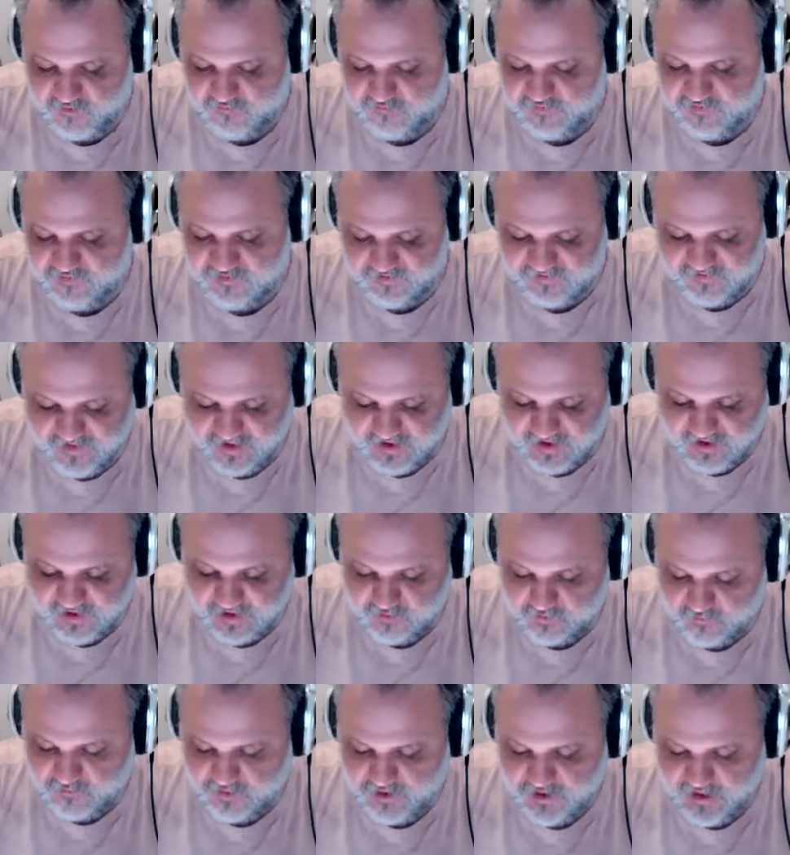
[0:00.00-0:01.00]
of the
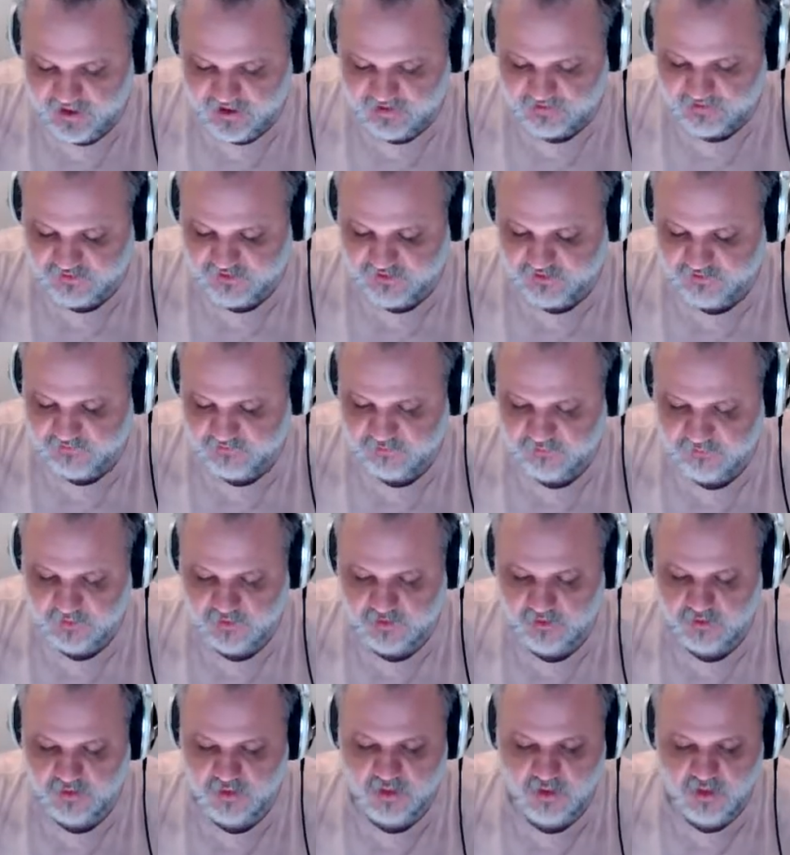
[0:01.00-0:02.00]
second reaction.
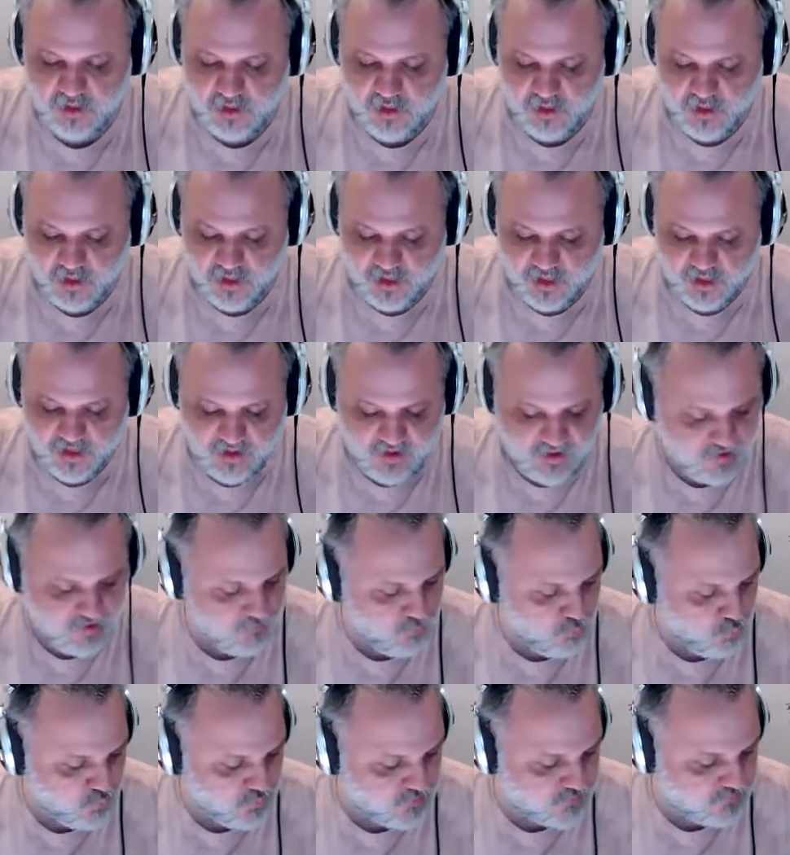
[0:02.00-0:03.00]
I
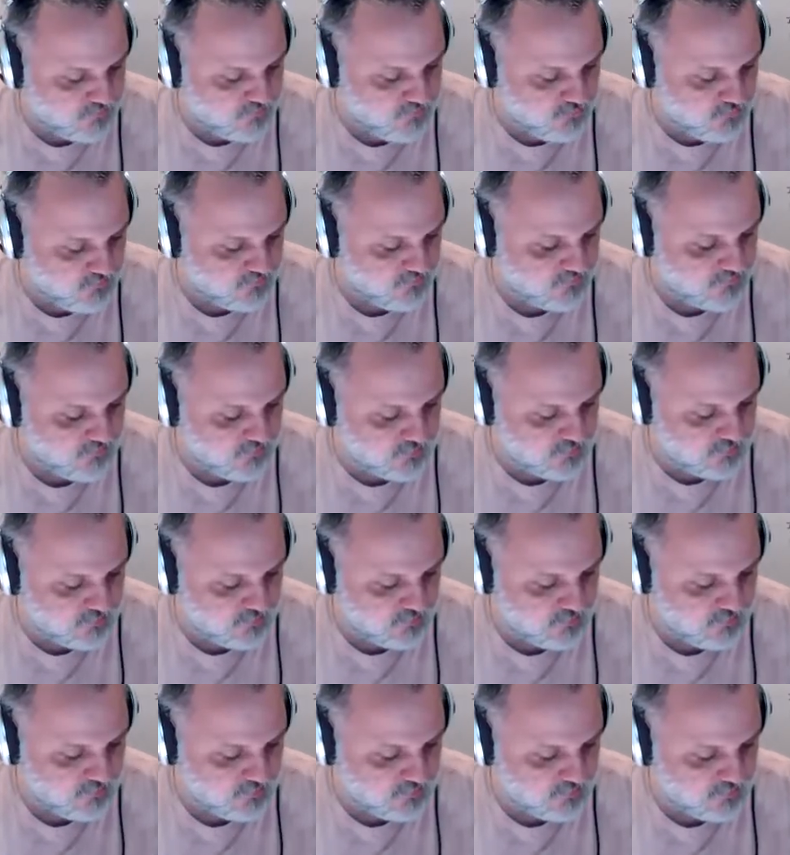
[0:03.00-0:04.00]
am reducing
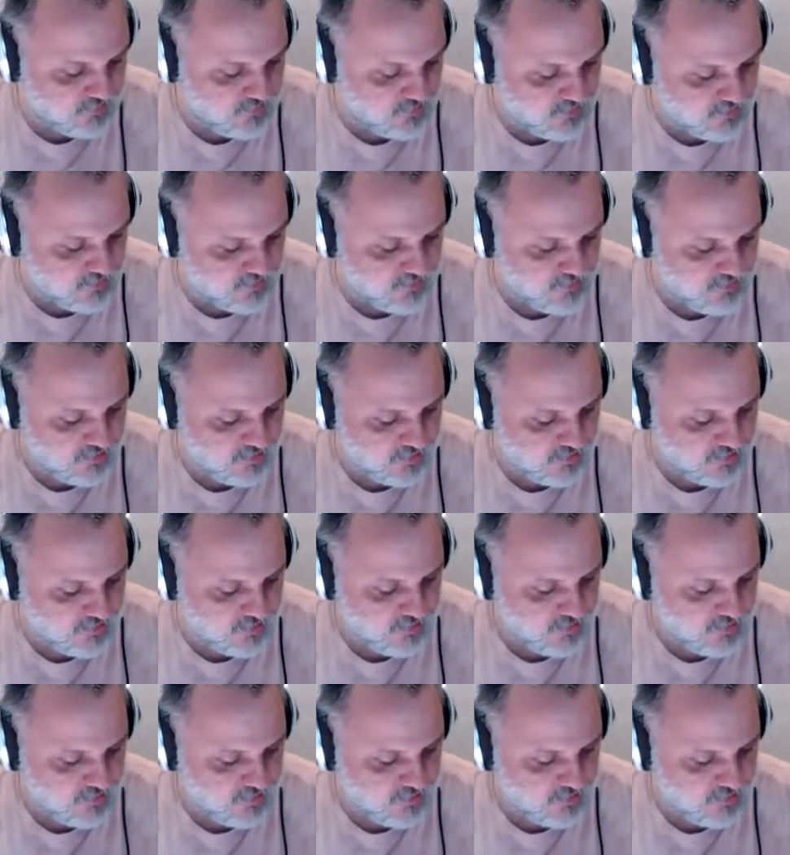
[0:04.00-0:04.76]
the